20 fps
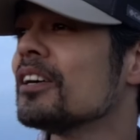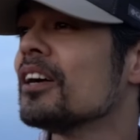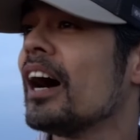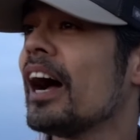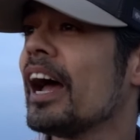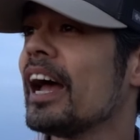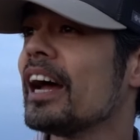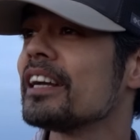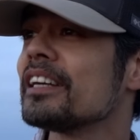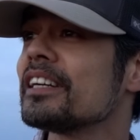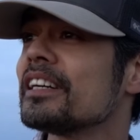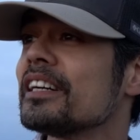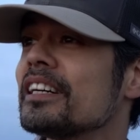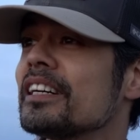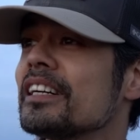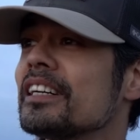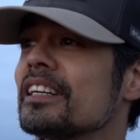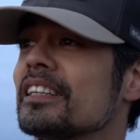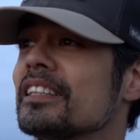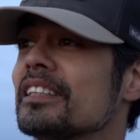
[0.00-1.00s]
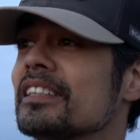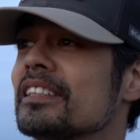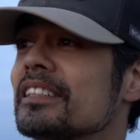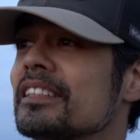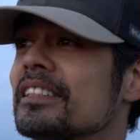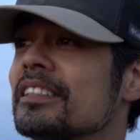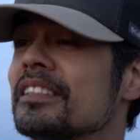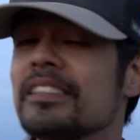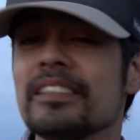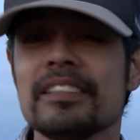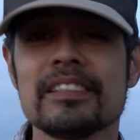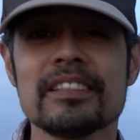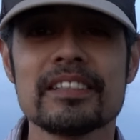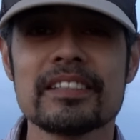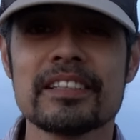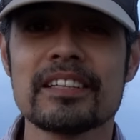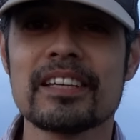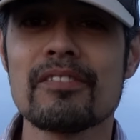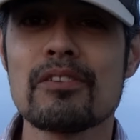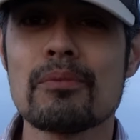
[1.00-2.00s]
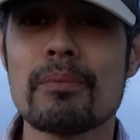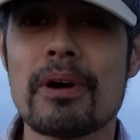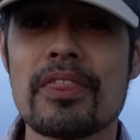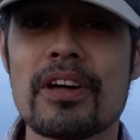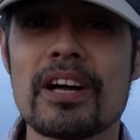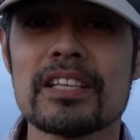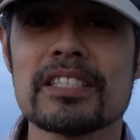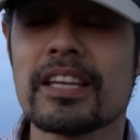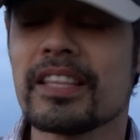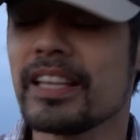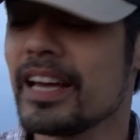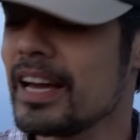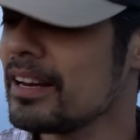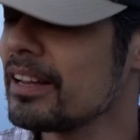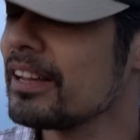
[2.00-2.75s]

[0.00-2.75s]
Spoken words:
and give you my thoughts on that.